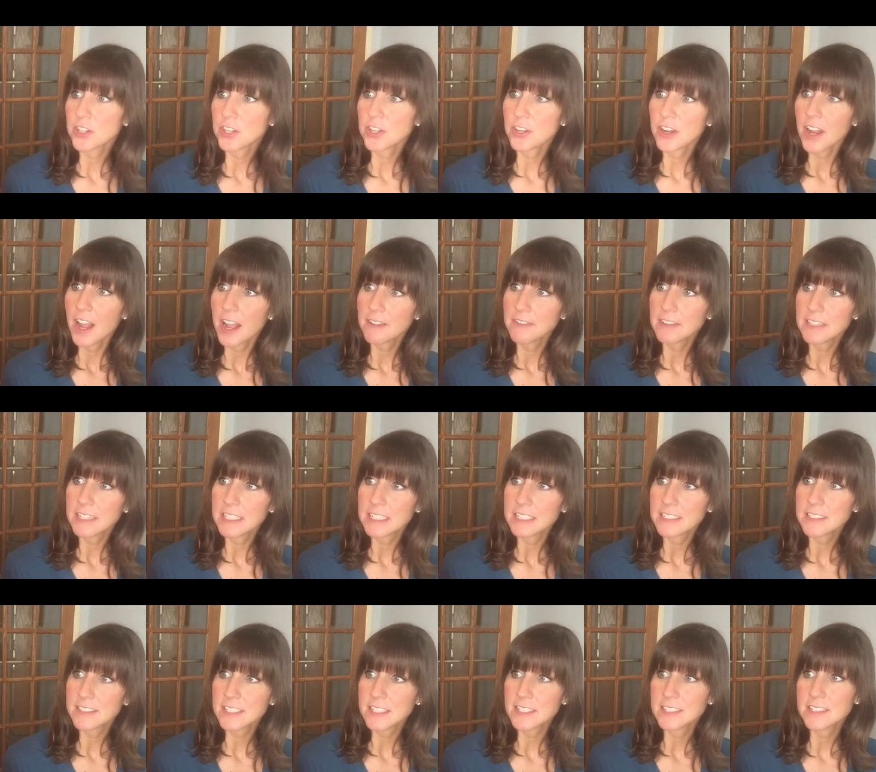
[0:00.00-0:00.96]
or
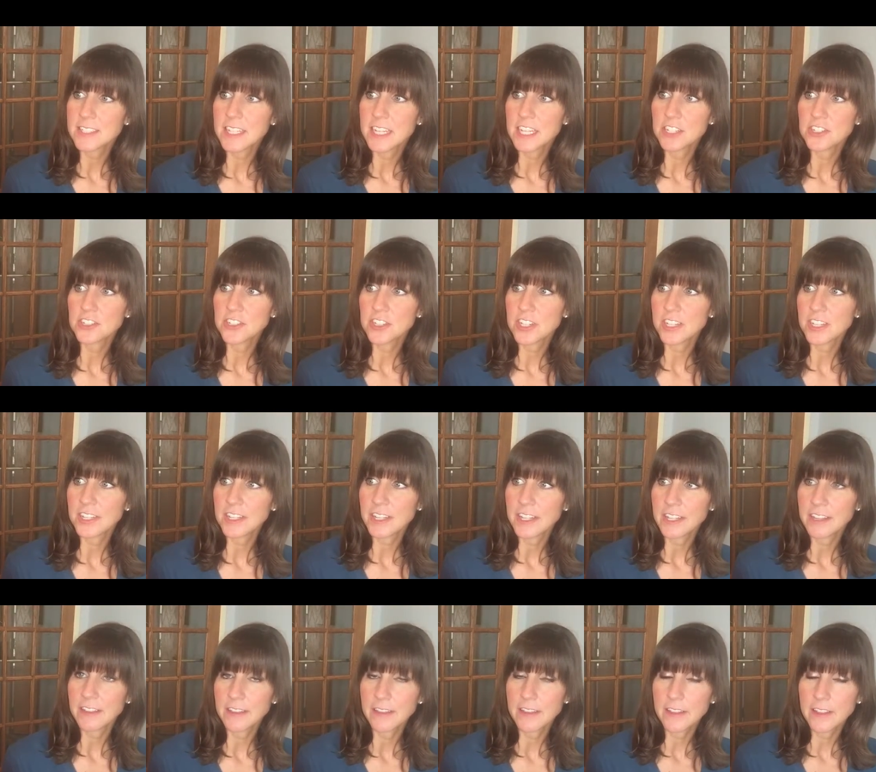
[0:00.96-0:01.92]
heaviness sensation
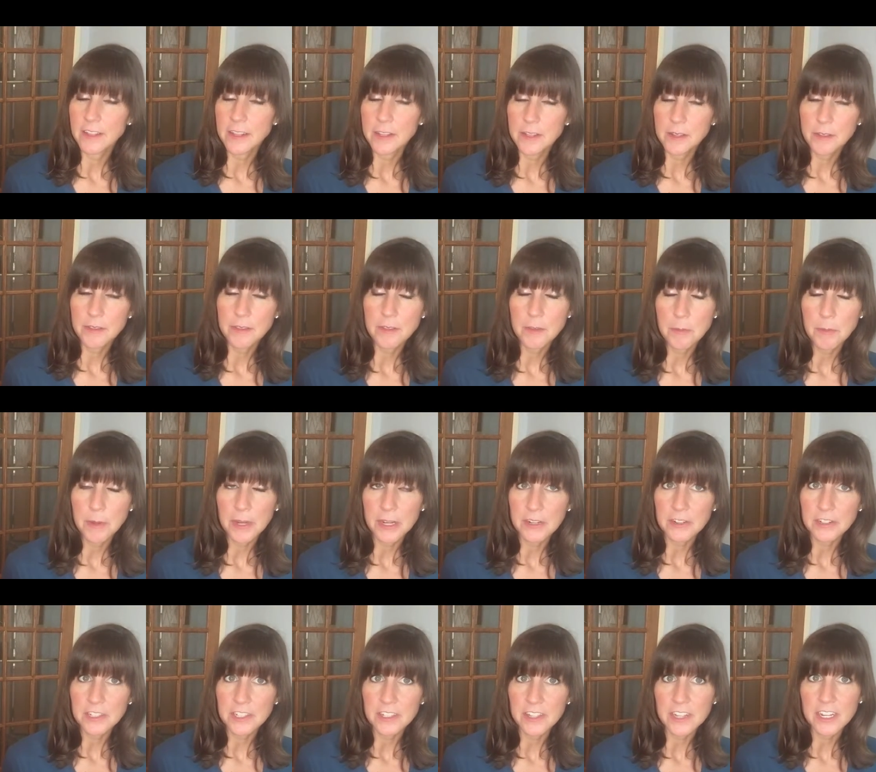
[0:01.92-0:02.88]
in the
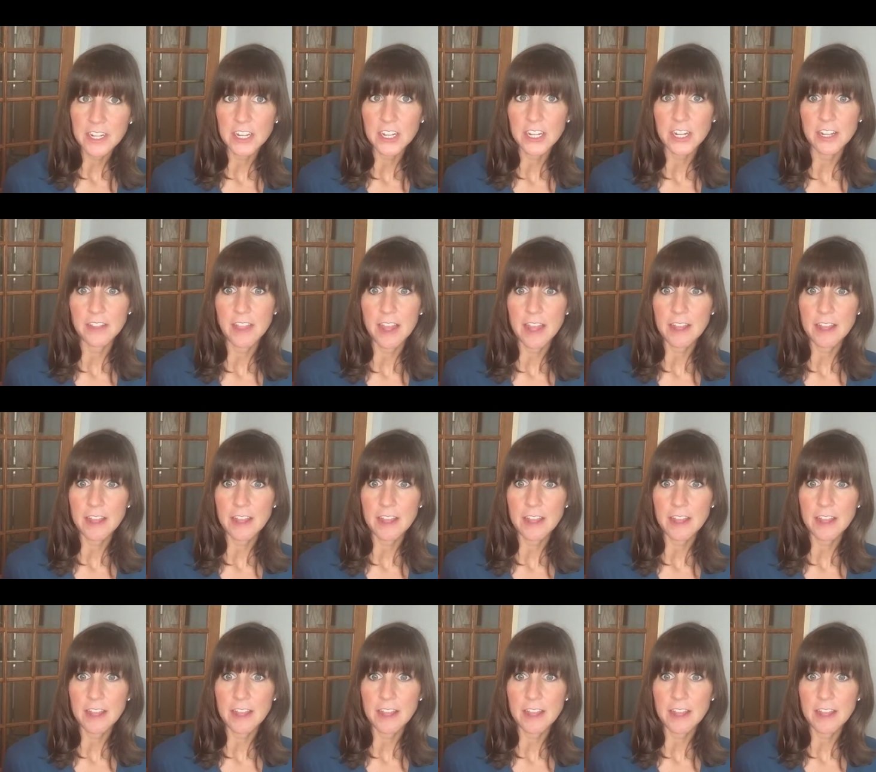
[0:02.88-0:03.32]
perineal area,